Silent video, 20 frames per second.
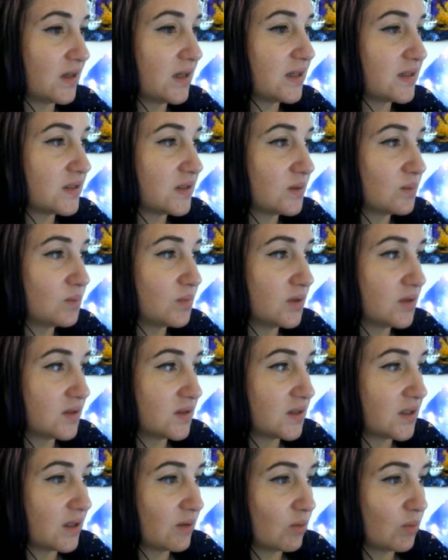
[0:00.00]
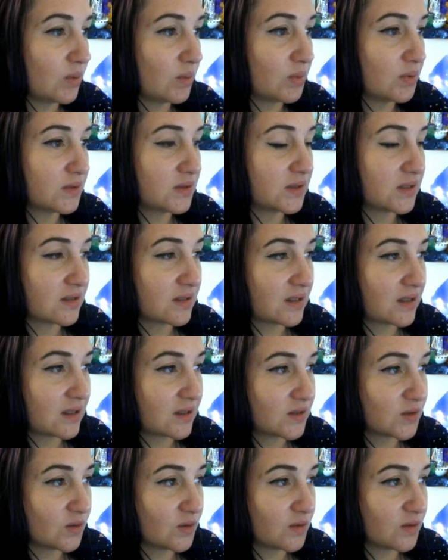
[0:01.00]
more of that, but I will be putting
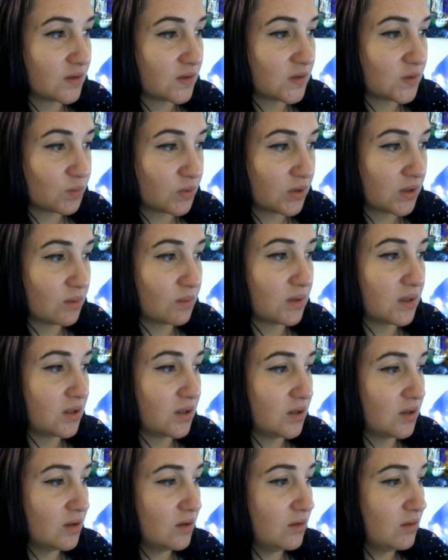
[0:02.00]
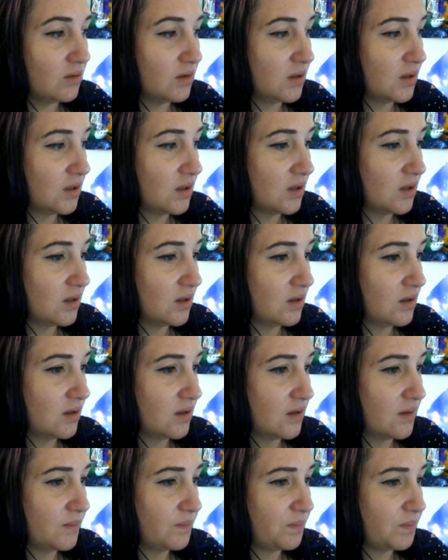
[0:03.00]
that on the spring menu.
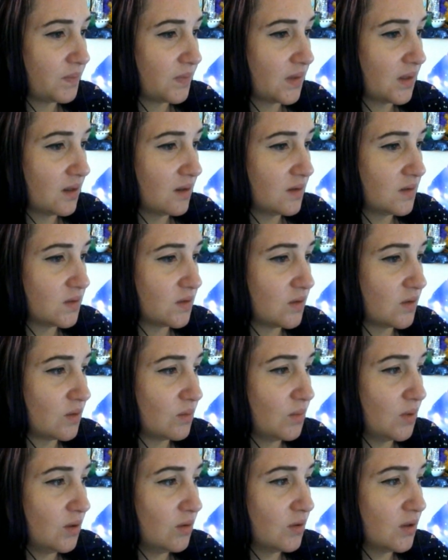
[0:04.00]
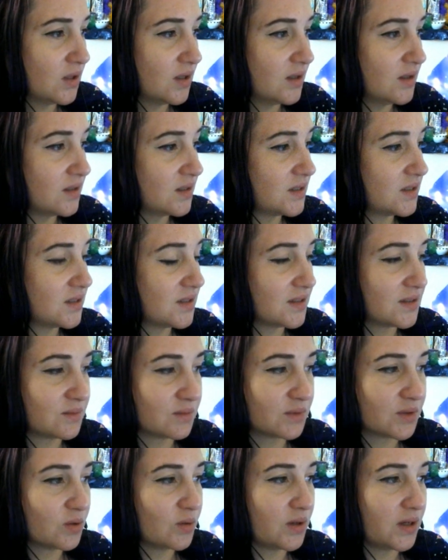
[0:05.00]
So the mocha
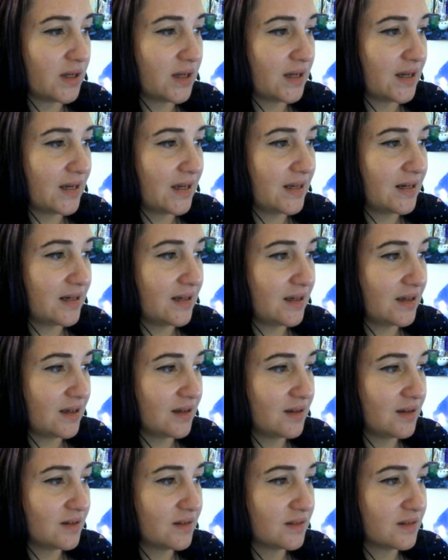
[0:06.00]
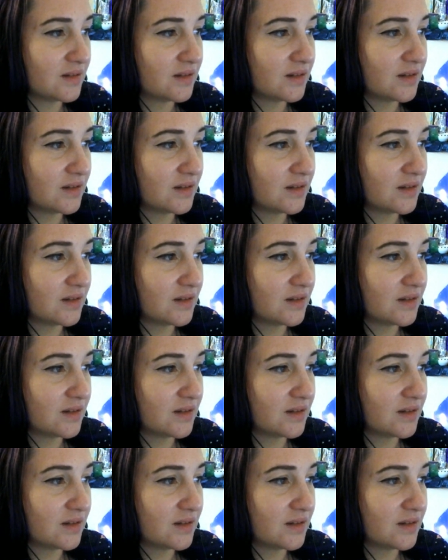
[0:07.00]
doesn't require any